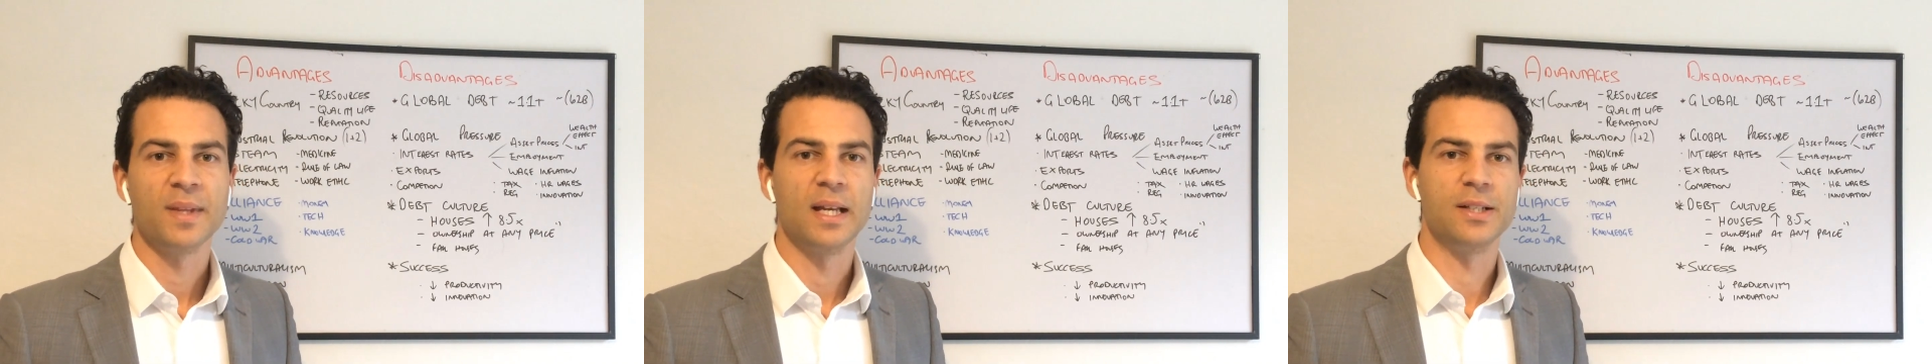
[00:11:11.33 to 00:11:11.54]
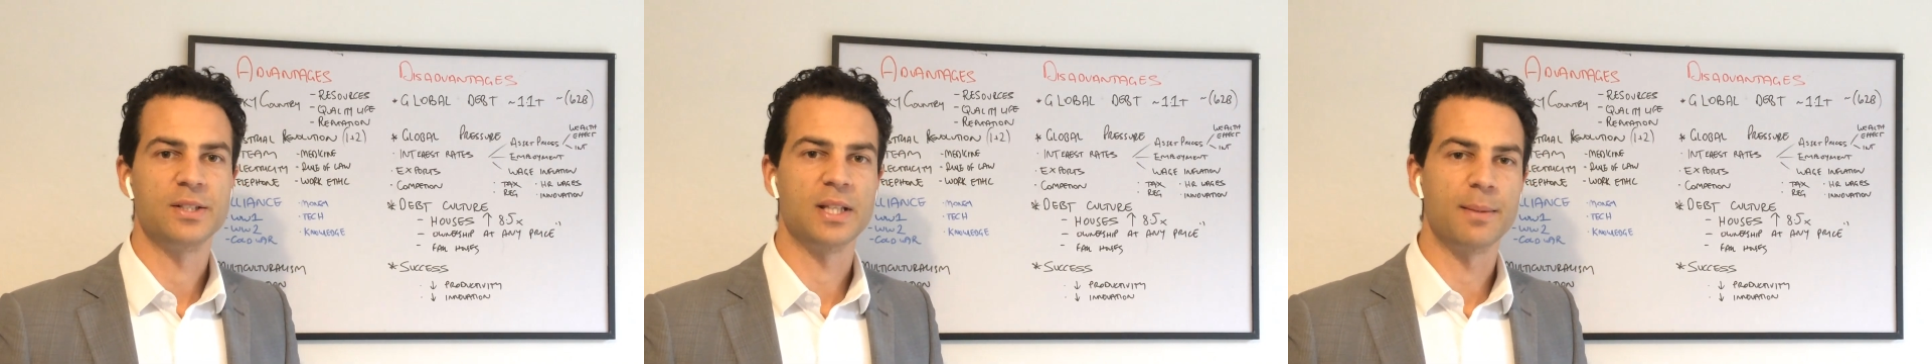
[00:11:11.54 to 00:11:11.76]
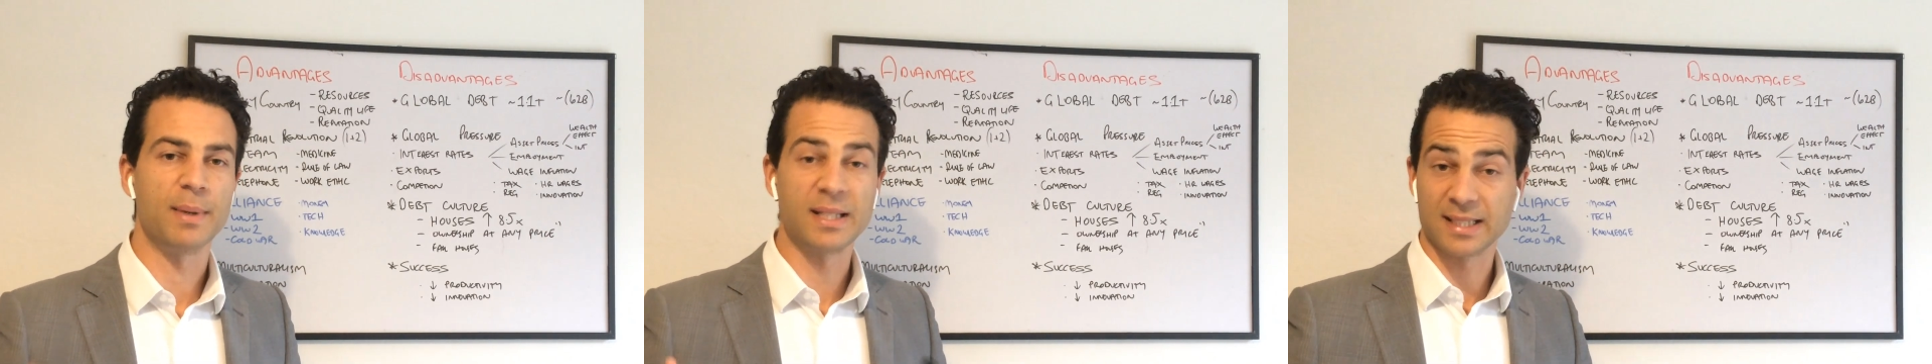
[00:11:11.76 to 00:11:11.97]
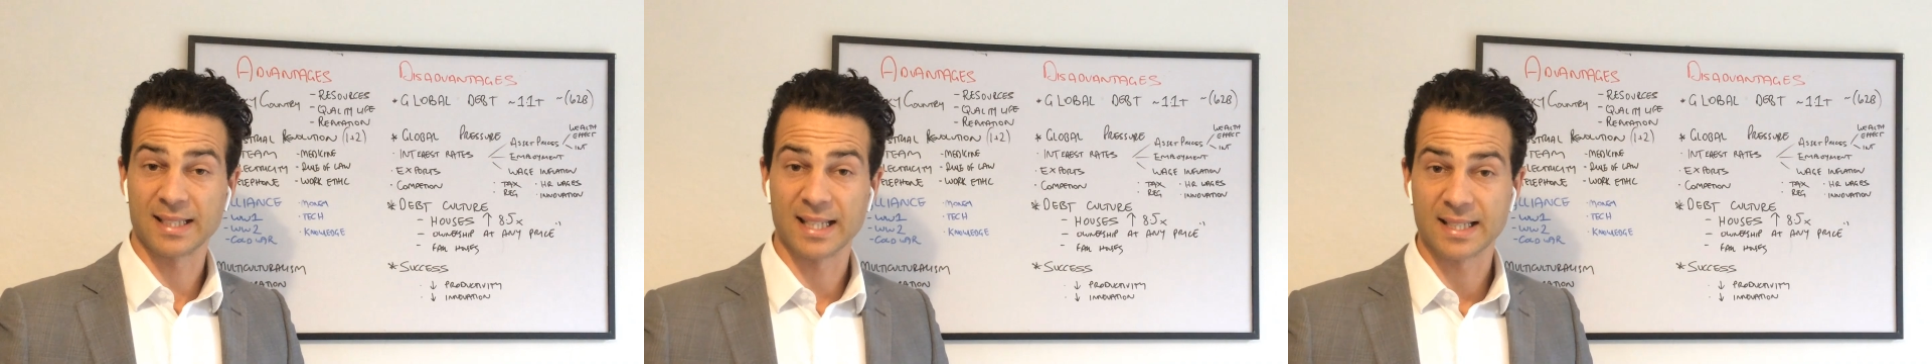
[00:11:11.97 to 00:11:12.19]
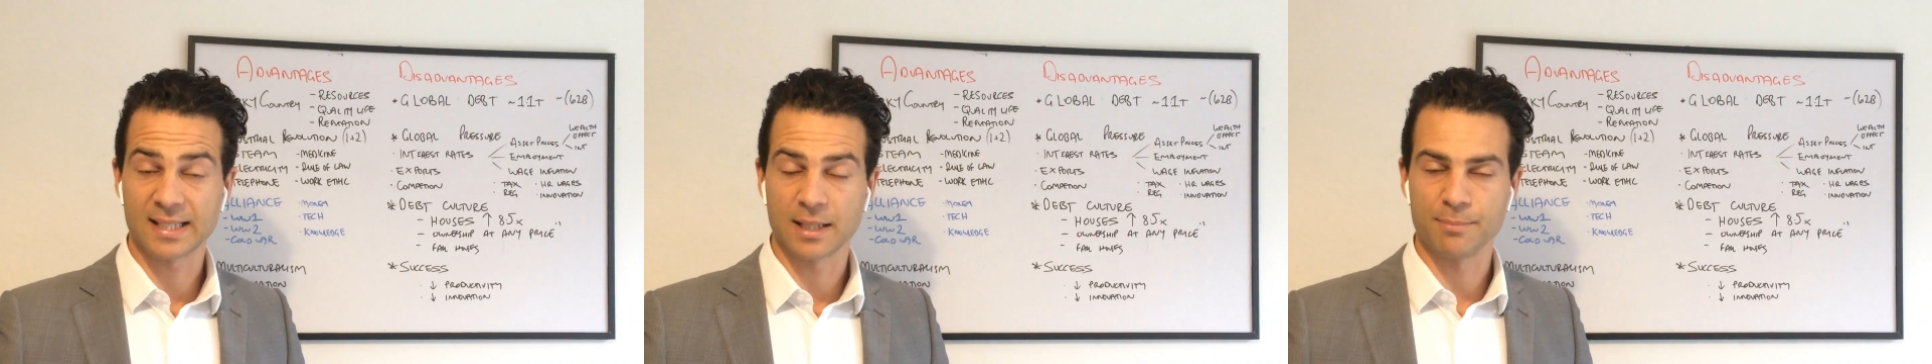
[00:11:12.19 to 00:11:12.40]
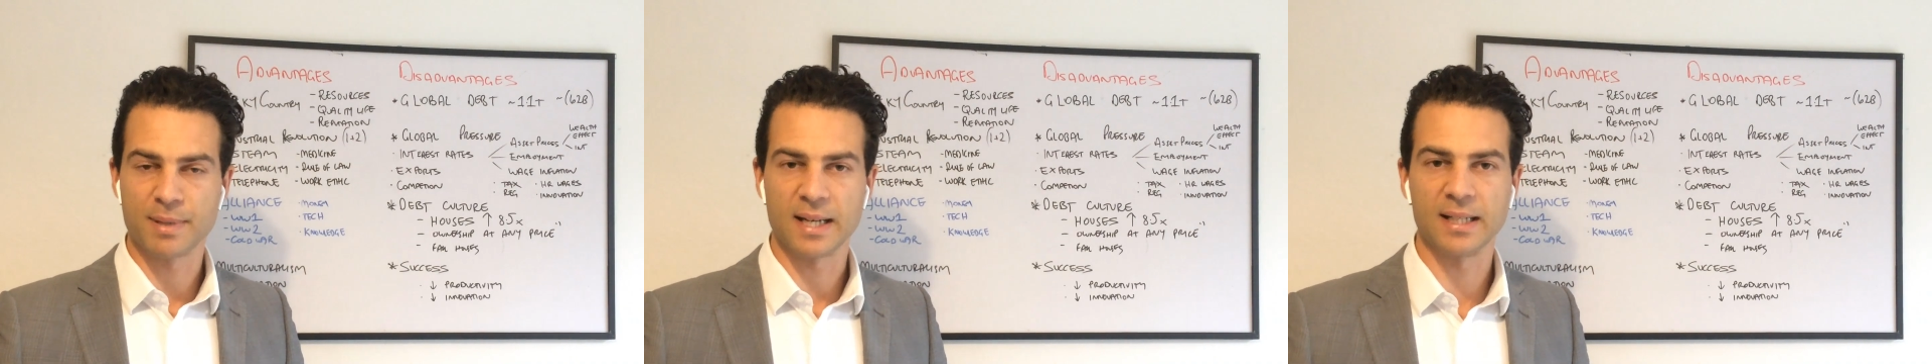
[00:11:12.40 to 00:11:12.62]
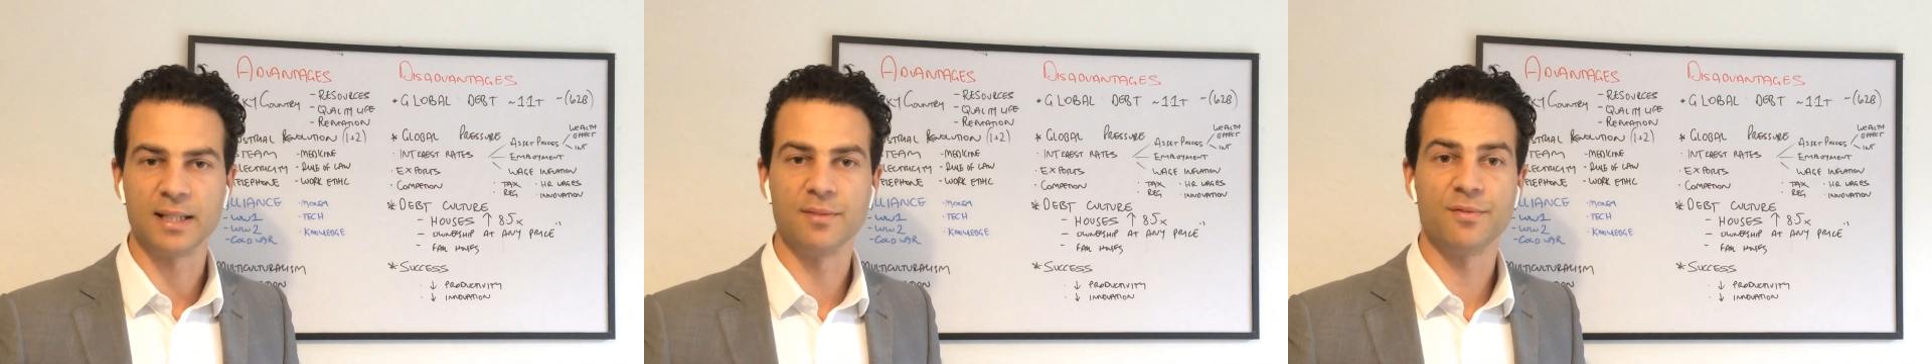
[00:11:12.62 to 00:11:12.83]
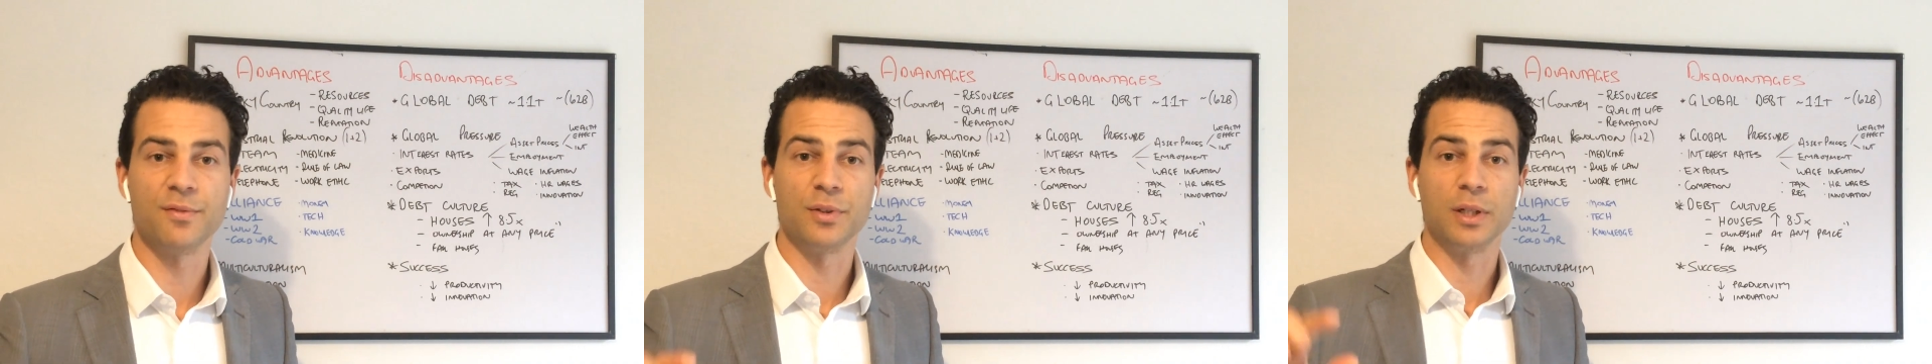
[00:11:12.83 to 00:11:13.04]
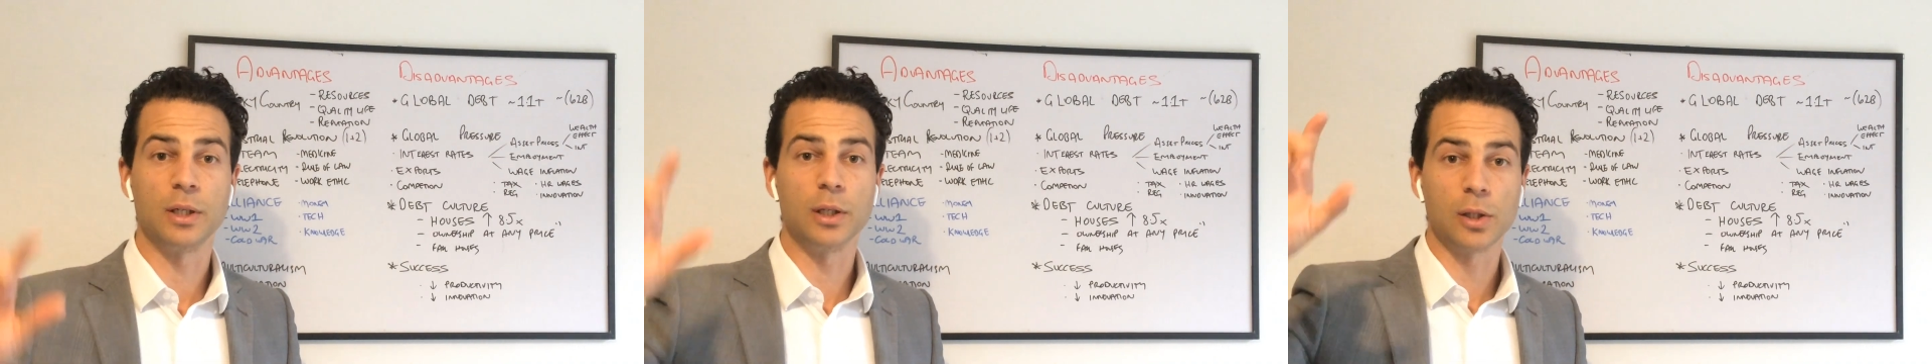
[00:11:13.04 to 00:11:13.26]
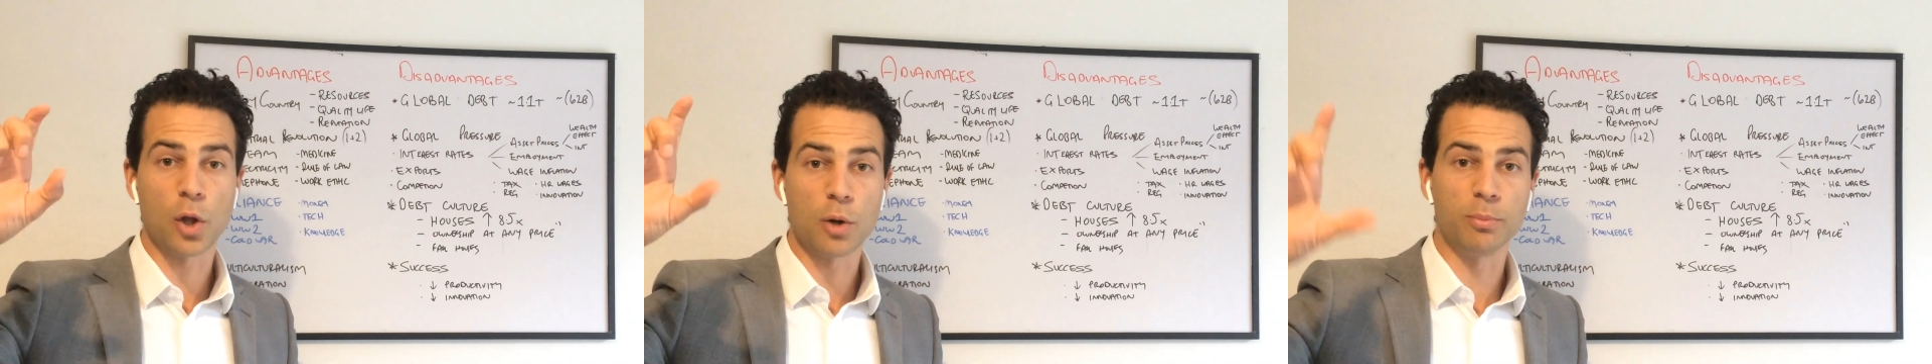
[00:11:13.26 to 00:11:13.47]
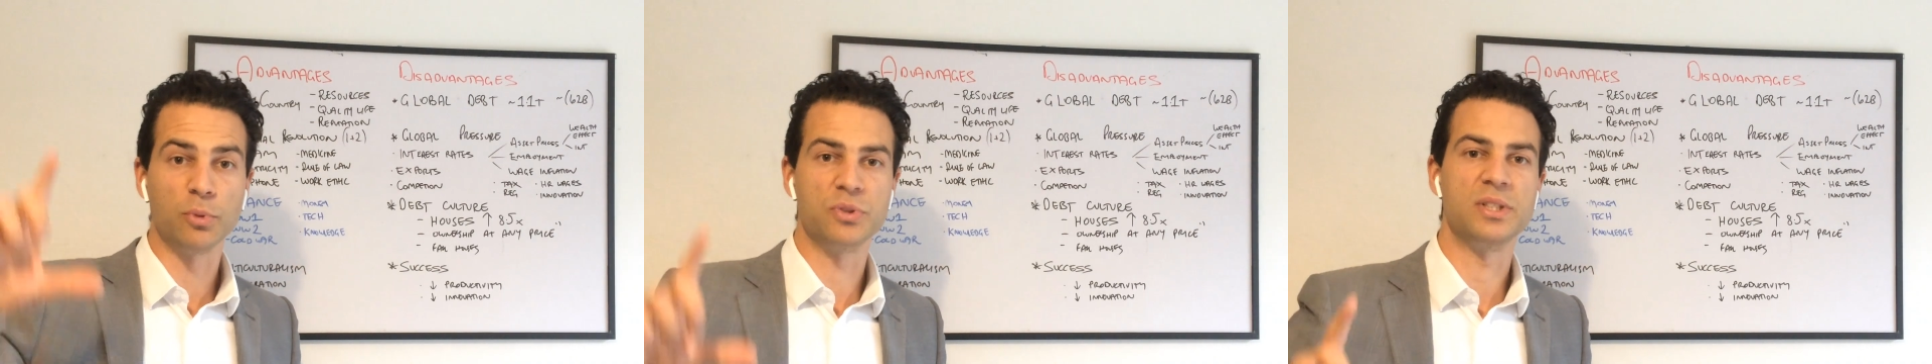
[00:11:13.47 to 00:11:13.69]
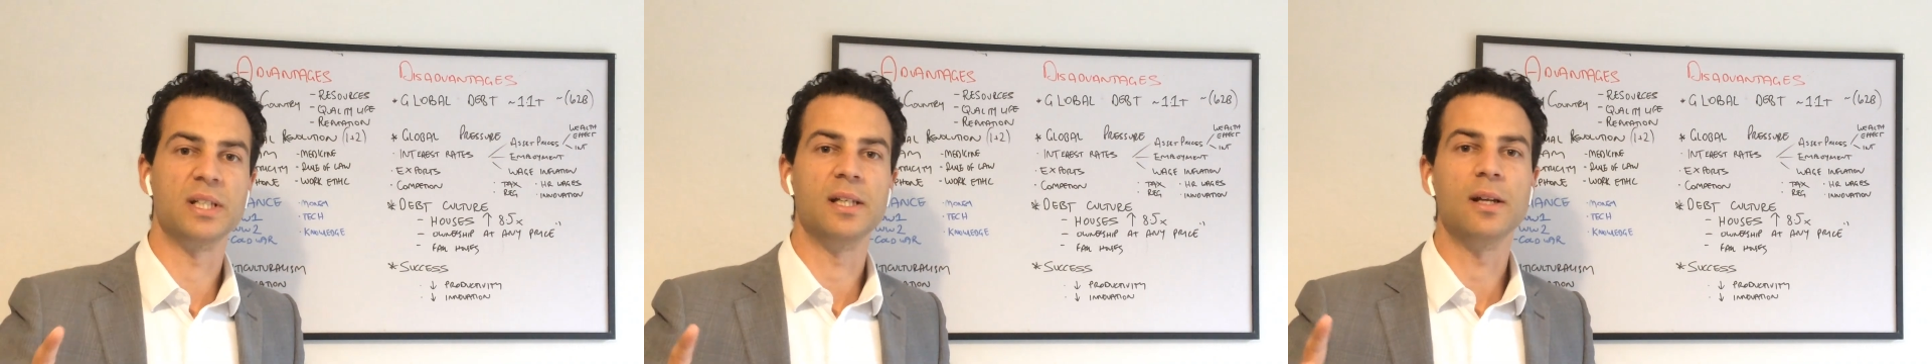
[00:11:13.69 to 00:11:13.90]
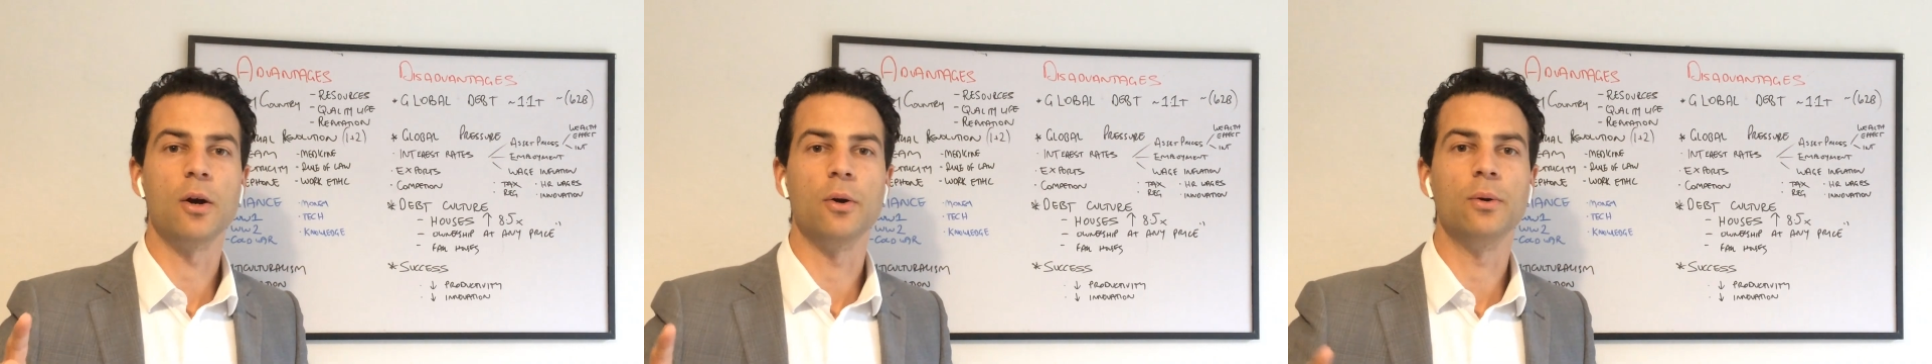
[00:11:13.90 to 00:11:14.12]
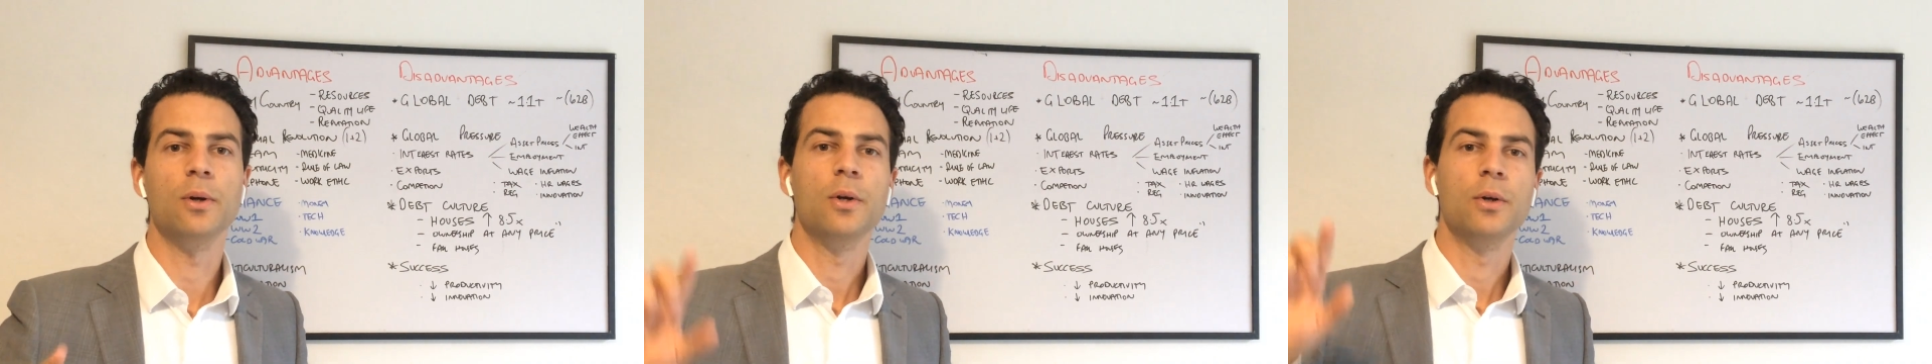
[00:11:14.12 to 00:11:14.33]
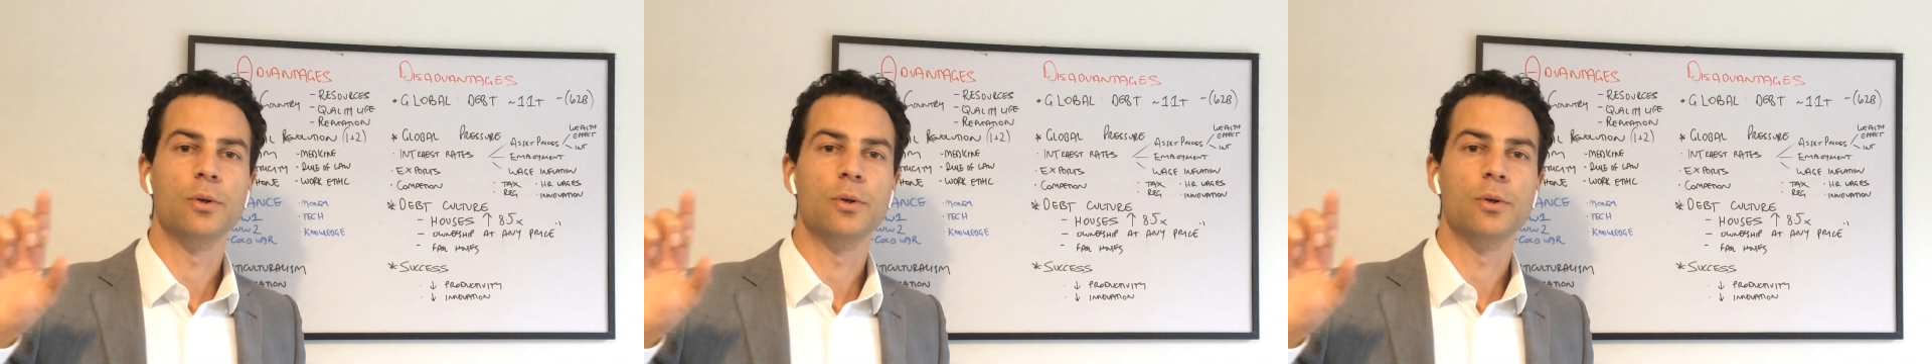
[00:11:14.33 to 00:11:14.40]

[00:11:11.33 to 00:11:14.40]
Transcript: And so that makes us less competitive for the global CEO